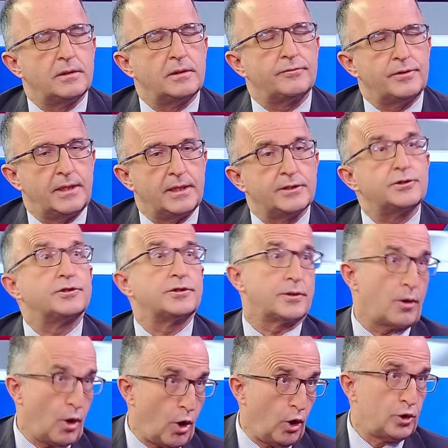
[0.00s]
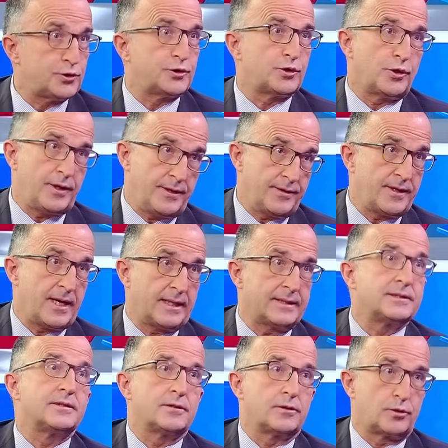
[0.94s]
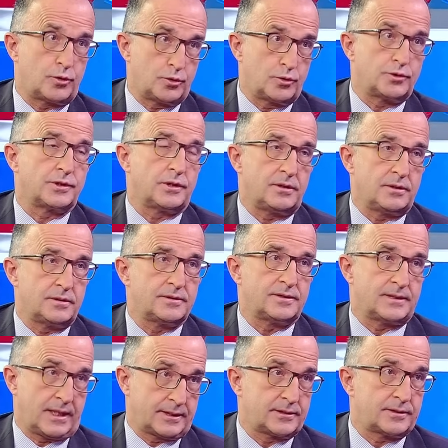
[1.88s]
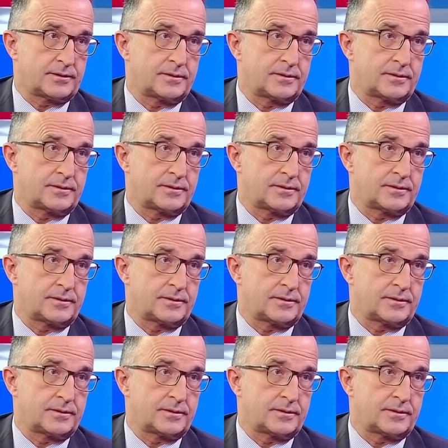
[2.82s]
relationship also in that crucial sector.